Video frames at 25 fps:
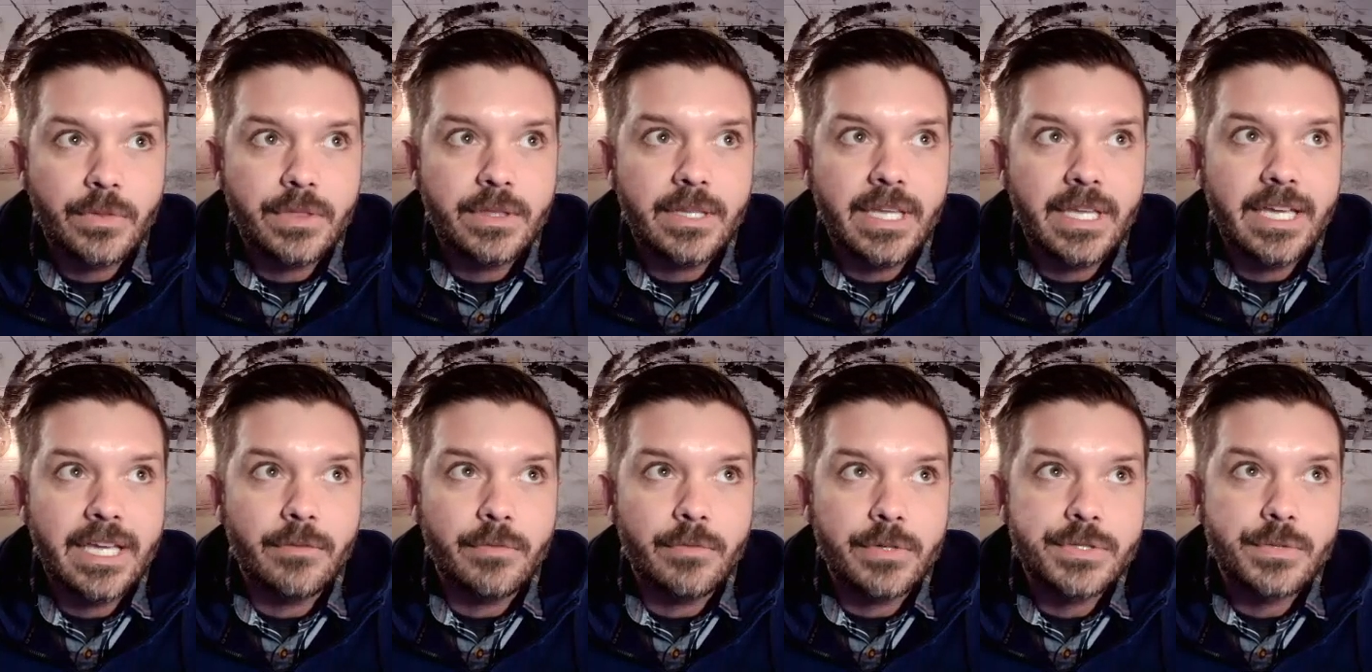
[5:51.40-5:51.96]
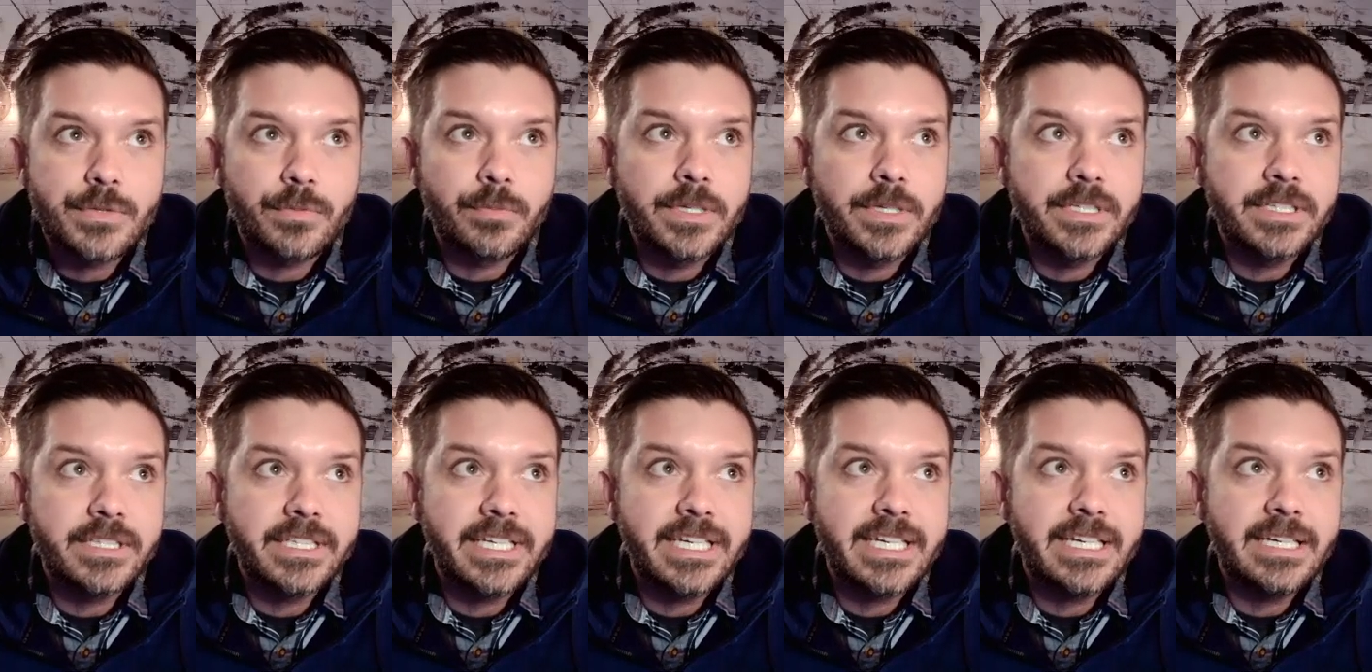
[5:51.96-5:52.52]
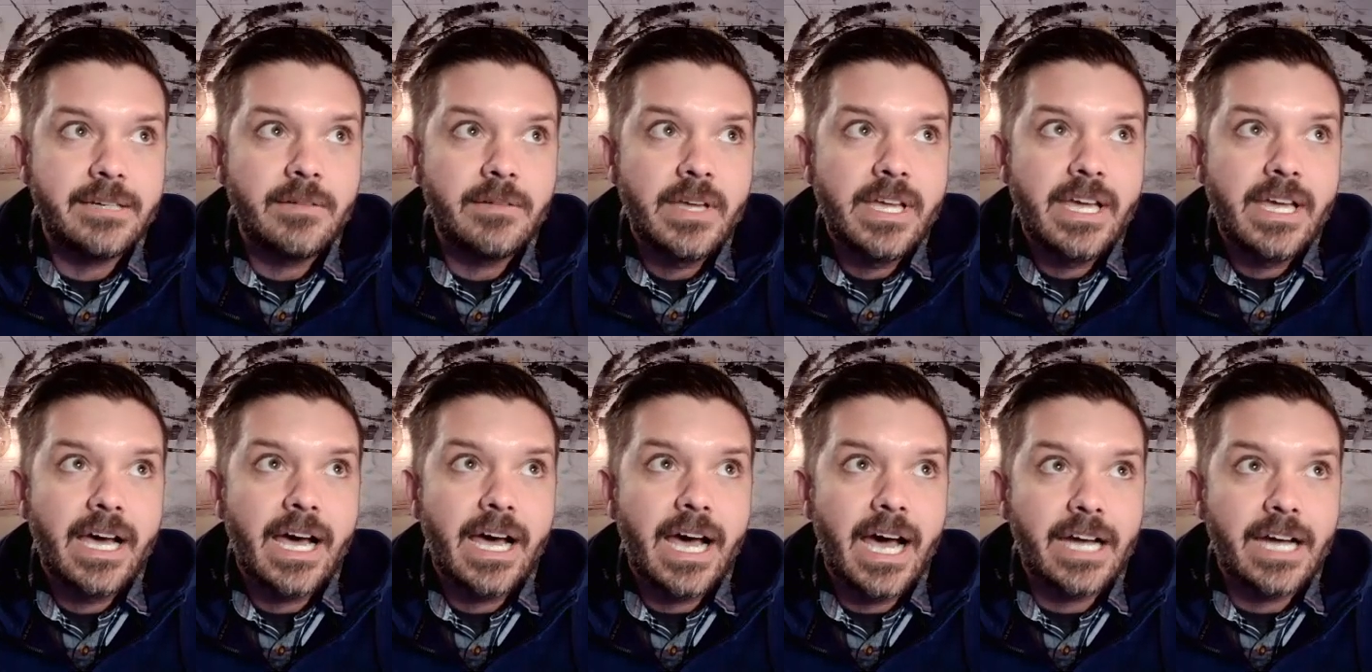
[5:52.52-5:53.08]
it was really
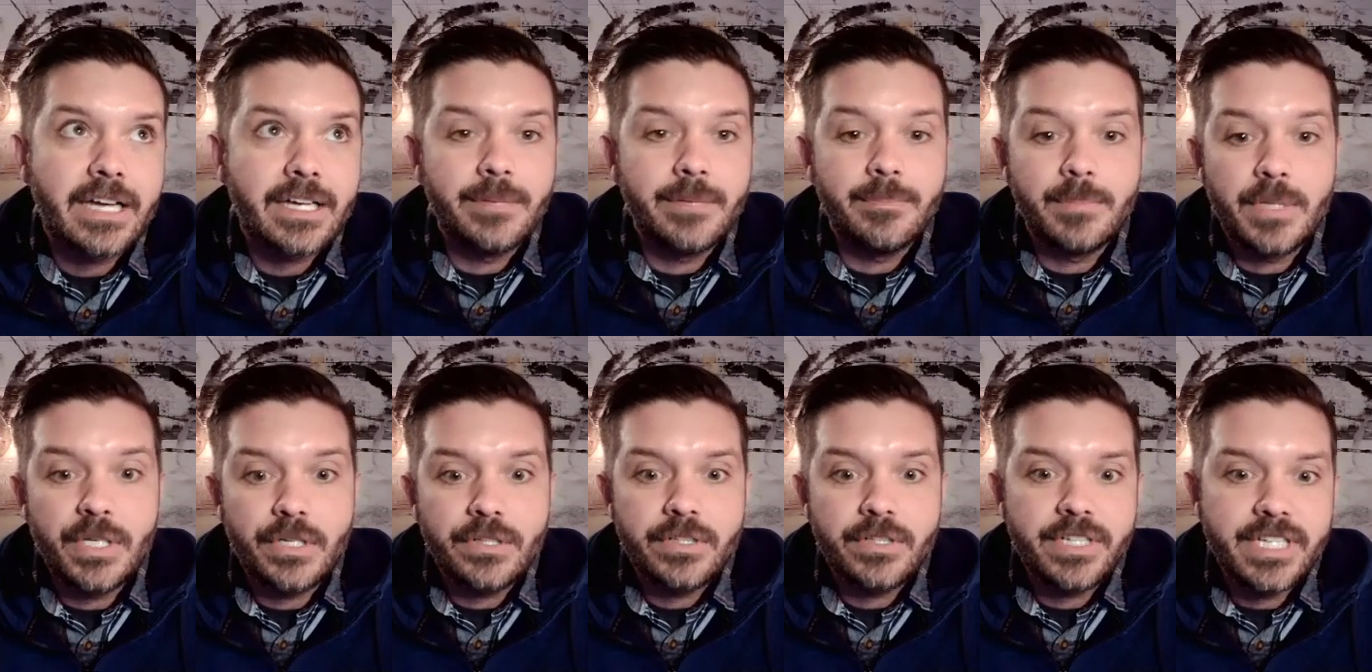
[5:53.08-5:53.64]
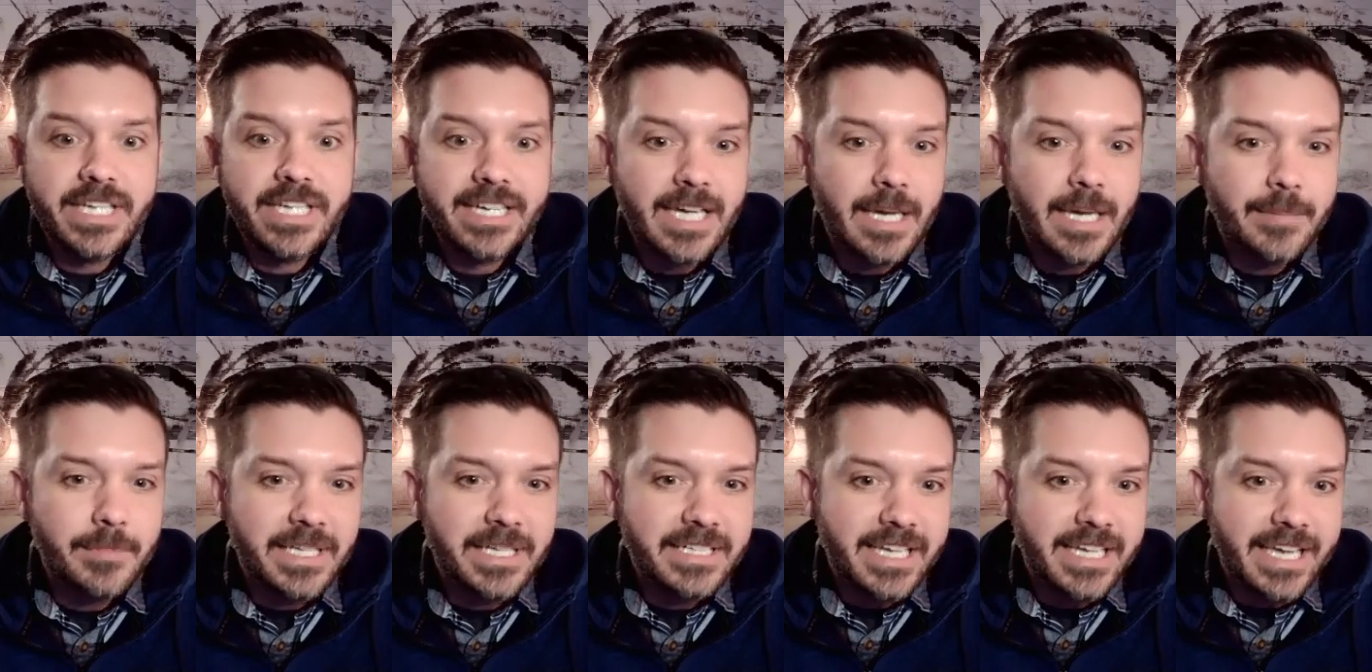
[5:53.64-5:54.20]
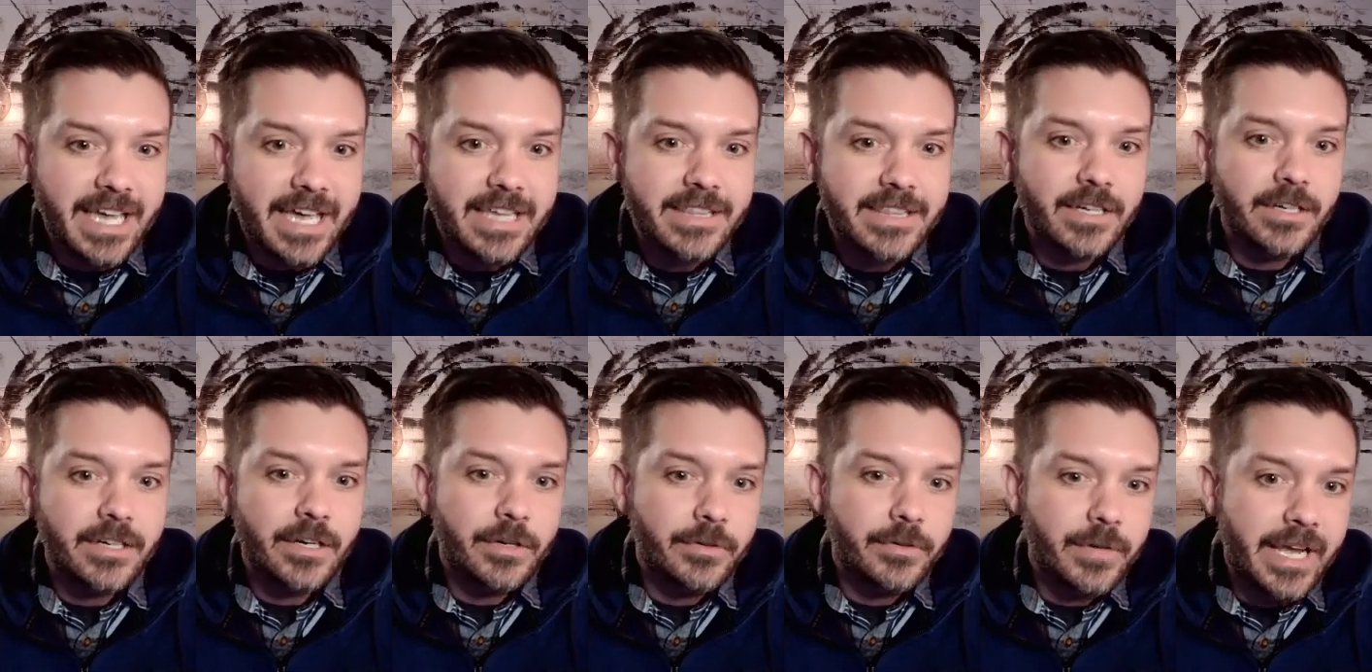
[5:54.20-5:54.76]
a community coming
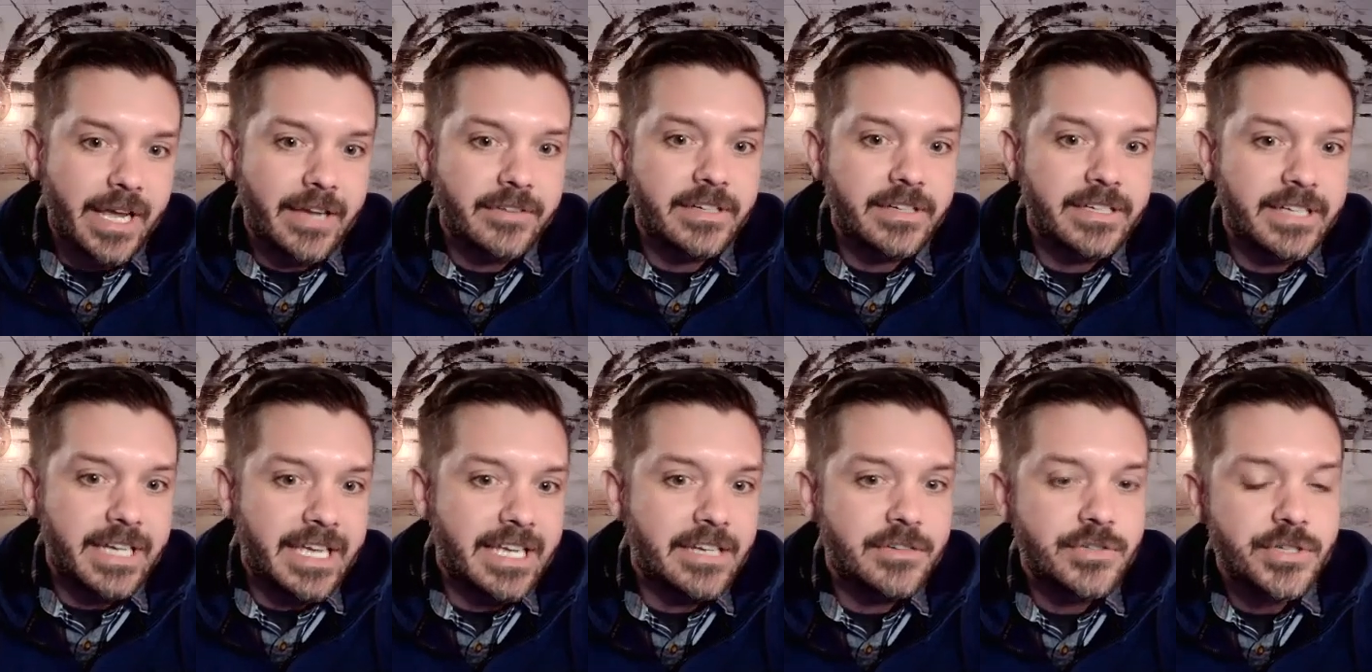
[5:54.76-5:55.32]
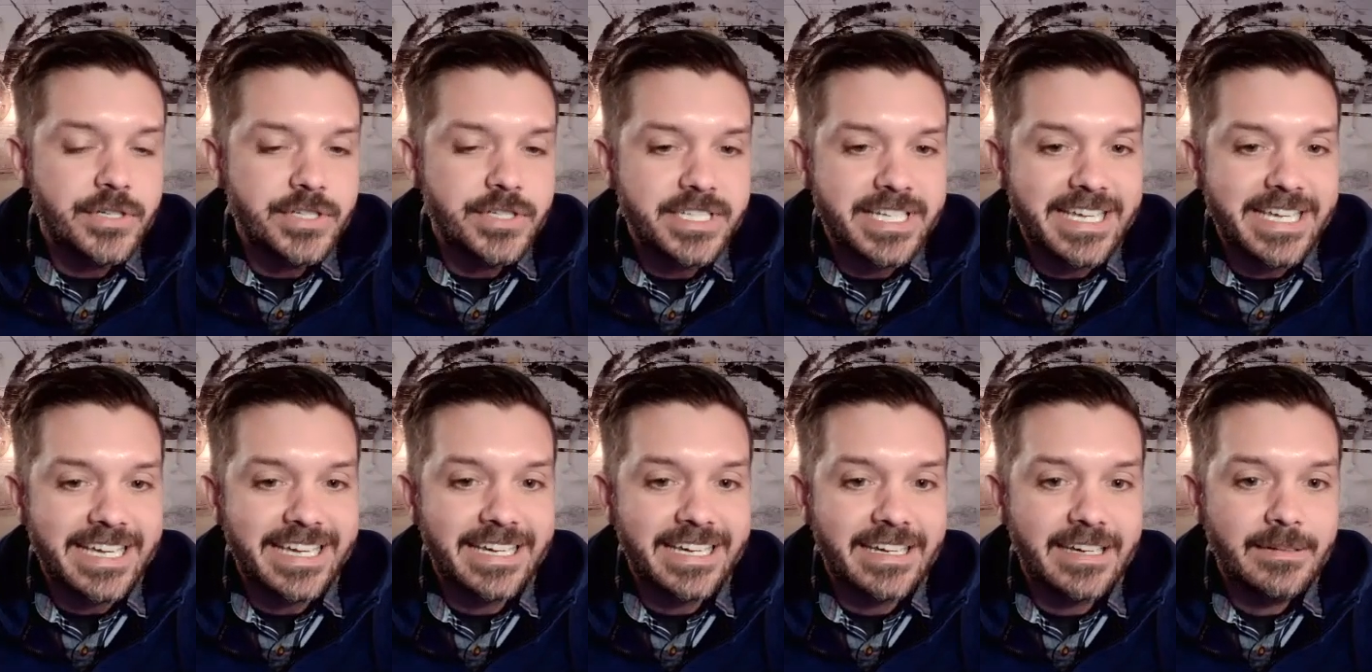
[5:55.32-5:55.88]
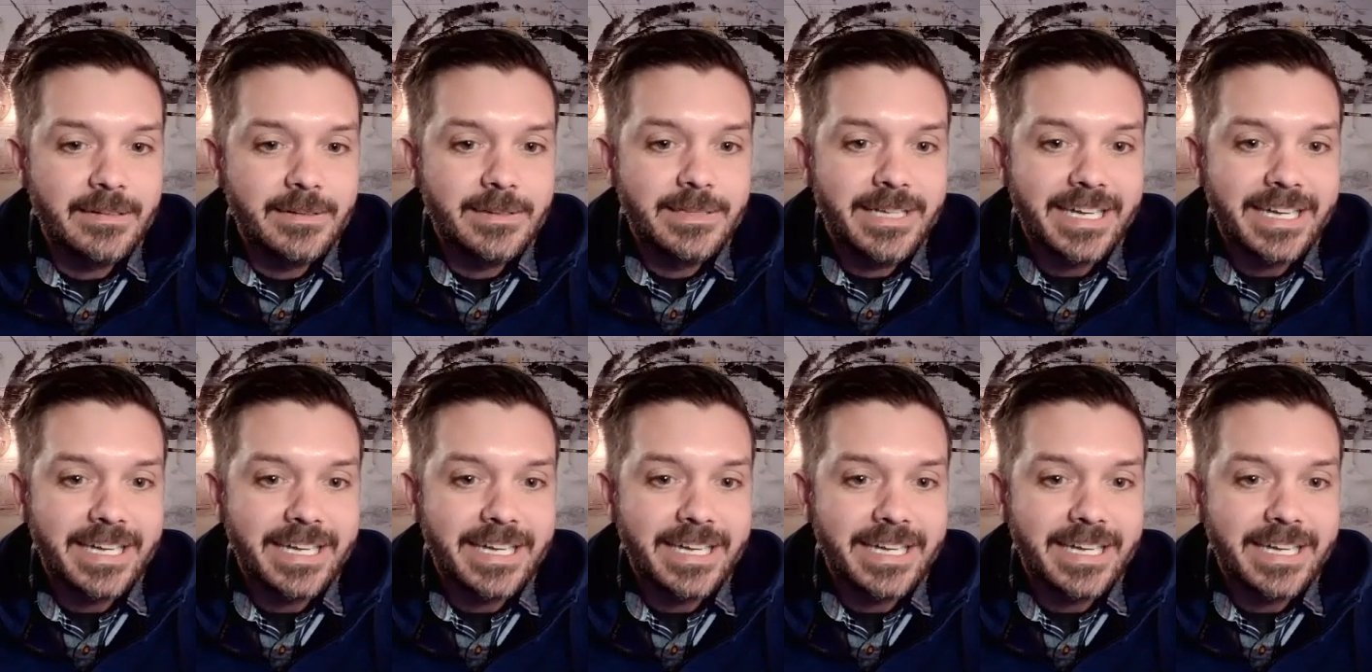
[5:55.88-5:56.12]
together around an interesting